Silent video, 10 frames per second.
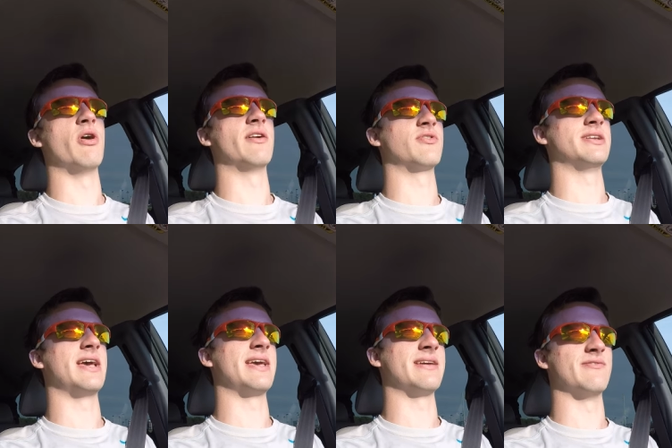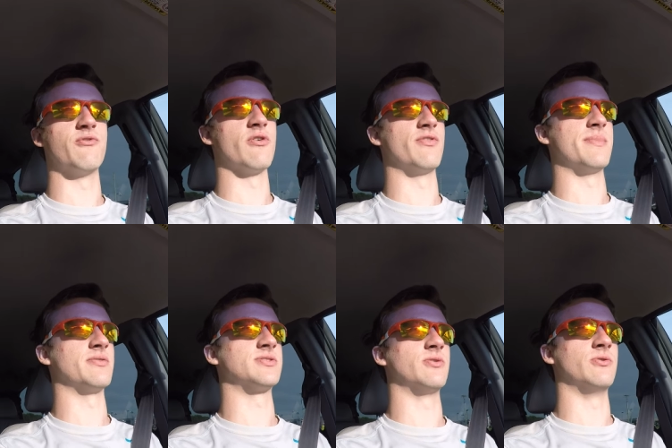one every day, and four of them
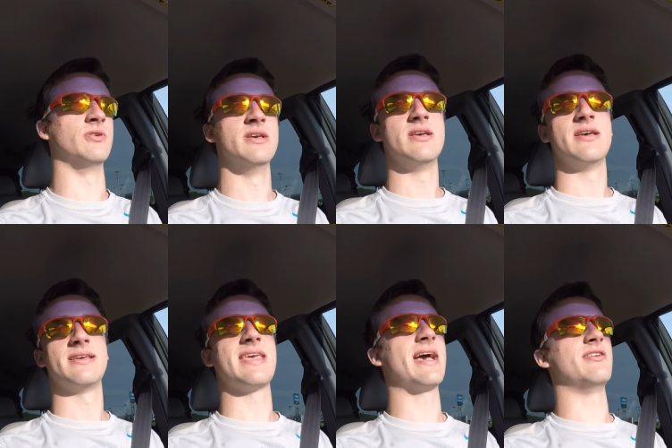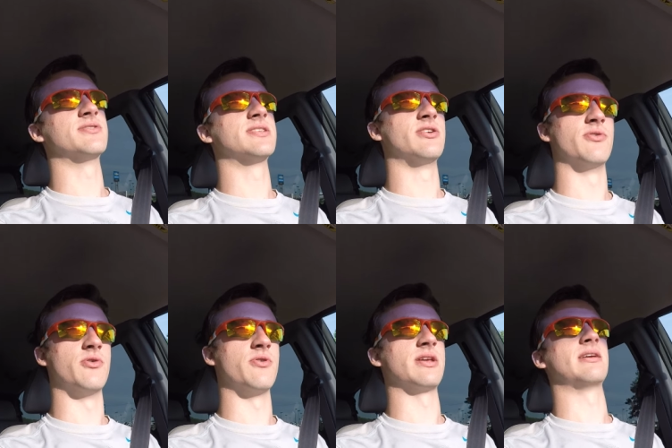out total? Yeah, I know it's a little
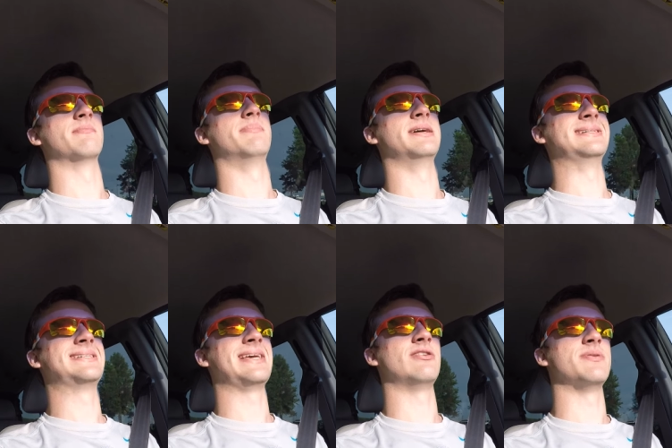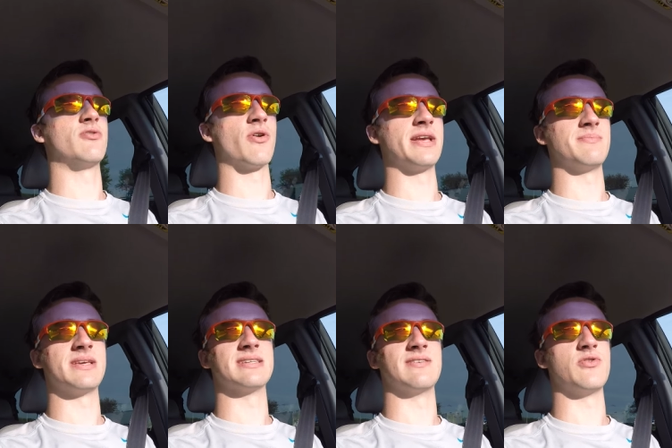annoying, but it'll be great
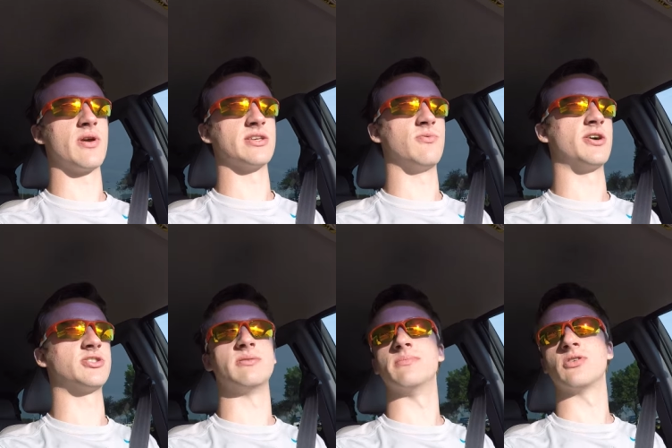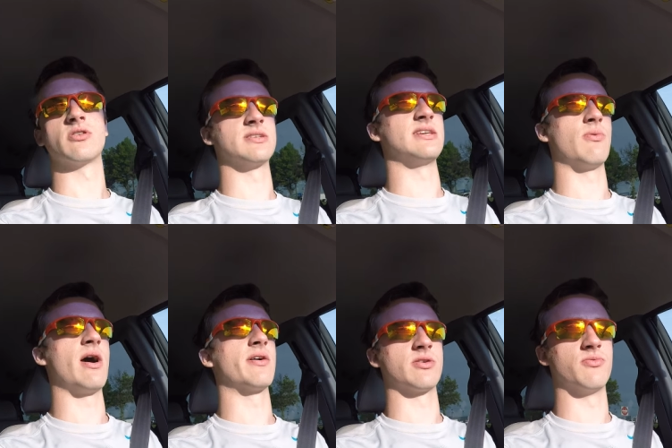because if you guys watch them, you're gonna see,
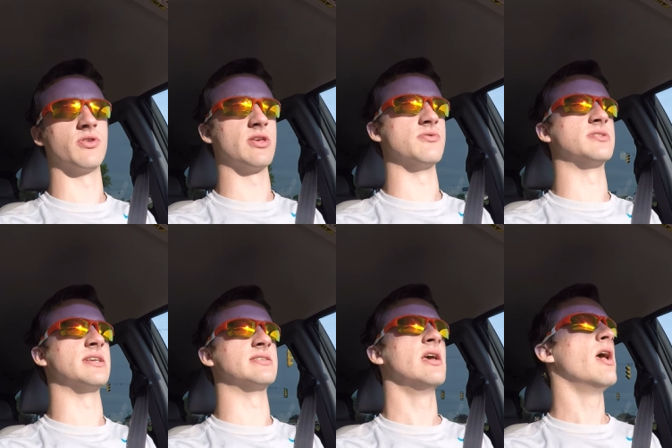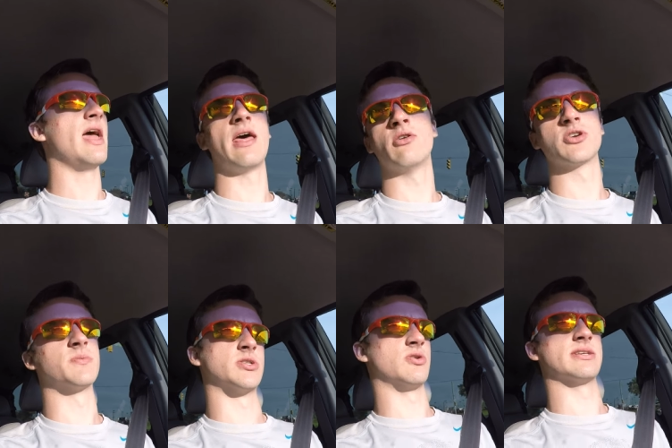wow, I could really use these. And I don't
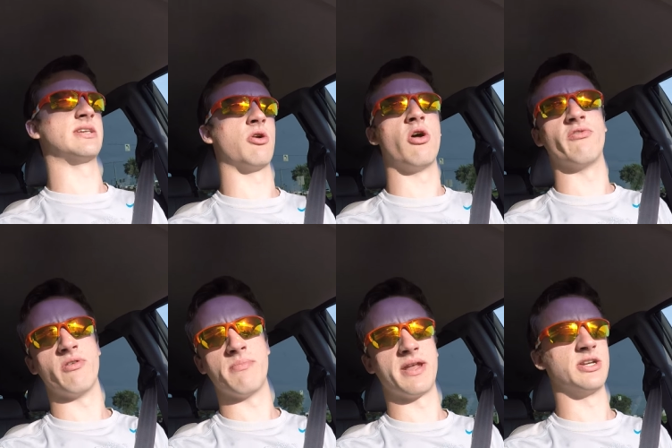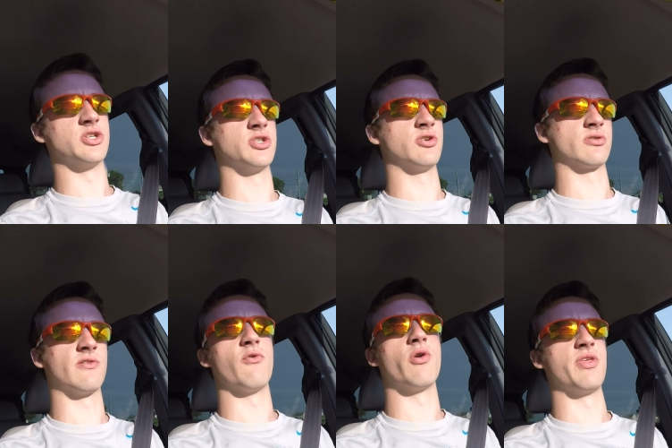expect you guys to get all of them, but I just took the
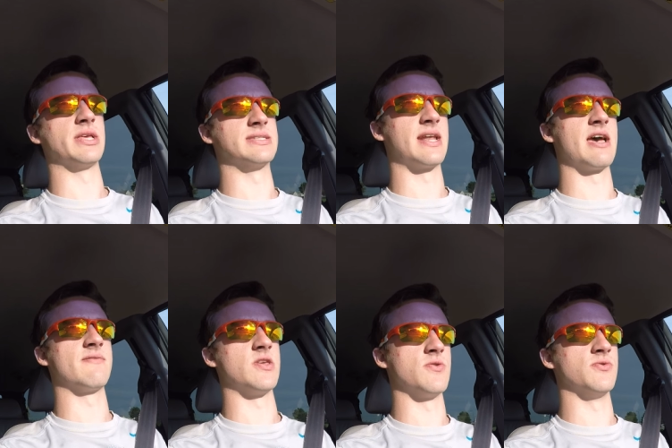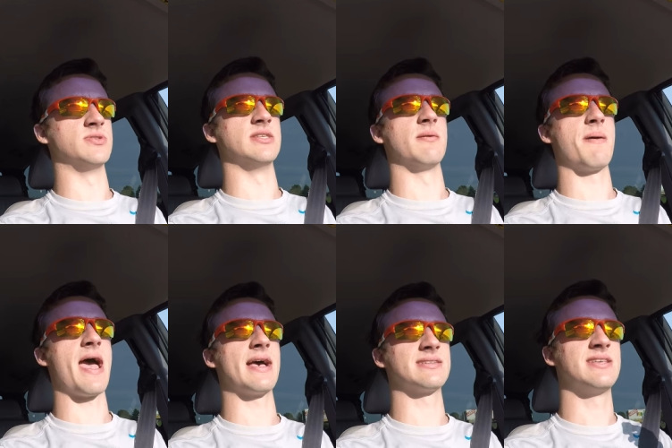four things that I've used in the
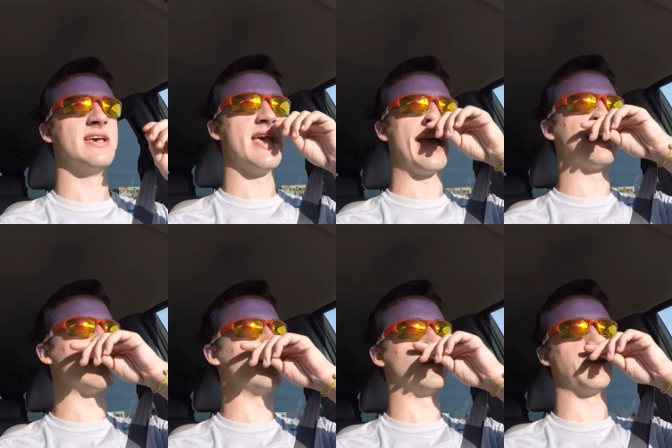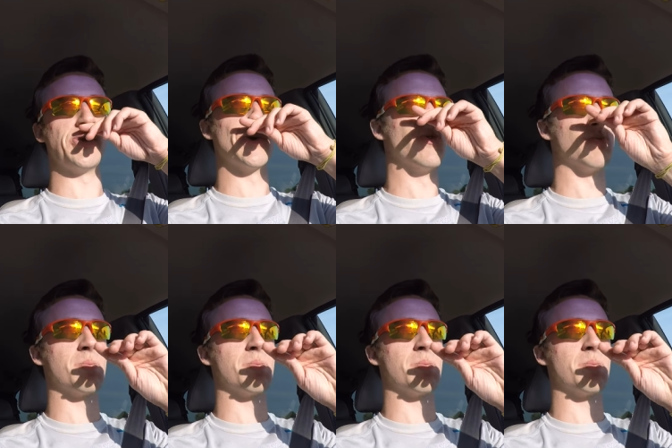past and given you